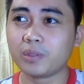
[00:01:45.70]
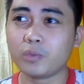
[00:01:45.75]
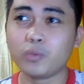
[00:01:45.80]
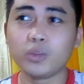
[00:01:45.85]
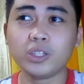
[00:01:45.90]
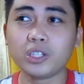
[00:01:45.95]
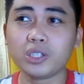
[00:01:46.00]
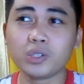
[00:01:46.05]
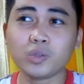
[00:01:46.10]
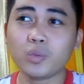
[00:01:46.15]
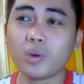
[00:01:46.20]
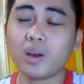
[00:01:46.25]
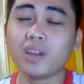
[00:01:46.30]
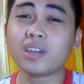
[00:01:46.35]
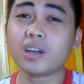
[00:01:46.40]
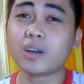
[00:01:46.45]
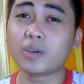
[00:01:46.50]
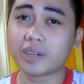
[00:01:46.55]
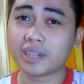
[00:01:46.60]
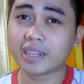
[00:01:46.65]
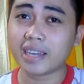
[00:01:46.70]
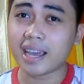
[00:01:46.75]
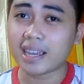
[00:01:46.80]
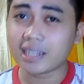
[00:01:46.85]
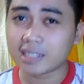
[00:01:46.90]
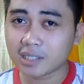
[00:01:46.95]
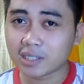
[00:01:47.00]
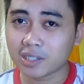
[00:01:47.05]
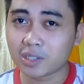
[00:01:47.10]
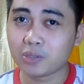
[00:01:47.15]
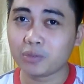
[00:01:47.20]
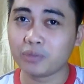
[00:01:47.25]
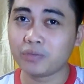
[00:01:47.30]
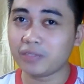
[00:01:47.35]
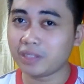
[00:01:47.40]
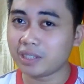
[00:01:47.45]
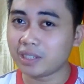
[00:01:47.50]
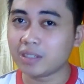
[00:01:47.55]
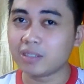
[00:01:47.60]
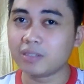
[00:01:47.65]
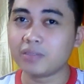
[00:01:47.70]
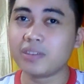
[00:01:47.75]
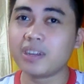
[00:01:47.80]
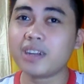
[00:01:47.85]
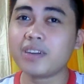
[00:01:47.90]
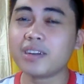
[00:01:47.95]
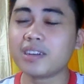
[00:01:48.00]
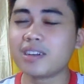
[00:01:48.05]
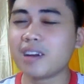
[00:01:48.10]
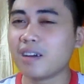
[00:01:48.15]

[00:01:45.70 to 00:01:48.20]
We just want our guests to feel very